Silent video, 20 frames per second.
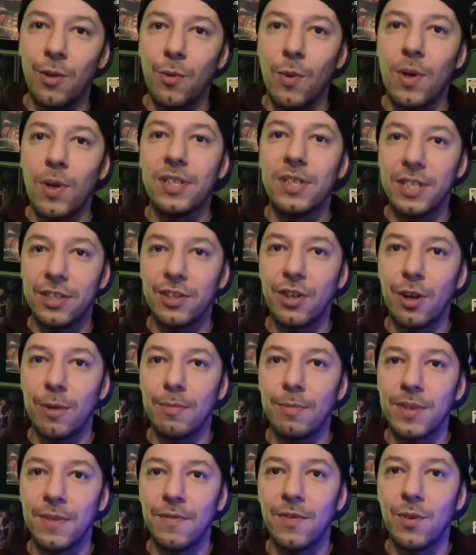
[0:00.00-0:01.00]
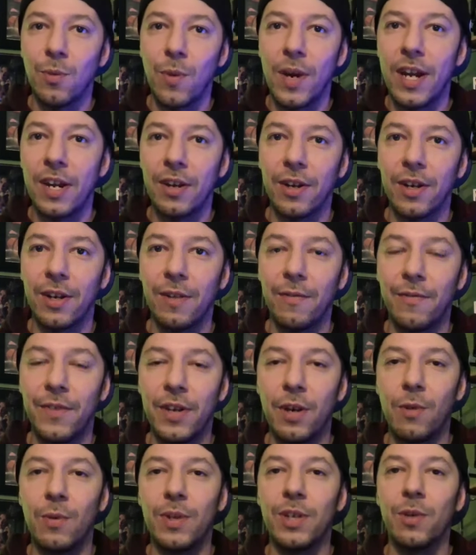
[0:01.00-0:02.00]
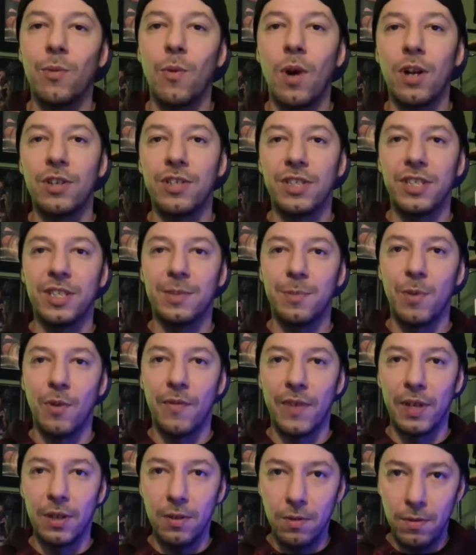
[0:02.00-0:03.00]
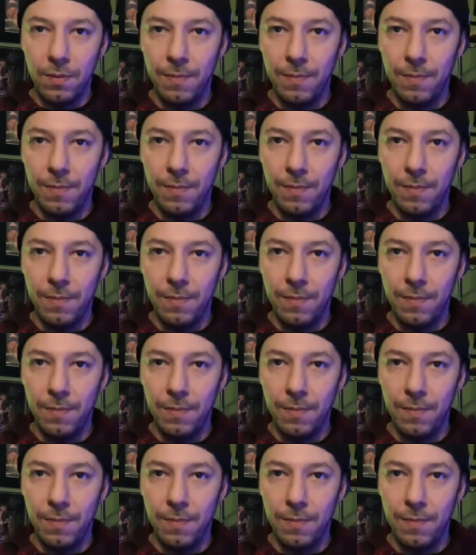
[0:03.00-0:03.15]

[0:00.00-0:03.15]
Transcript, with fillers: ones in terms of the way you're going to feel when you're watching this movie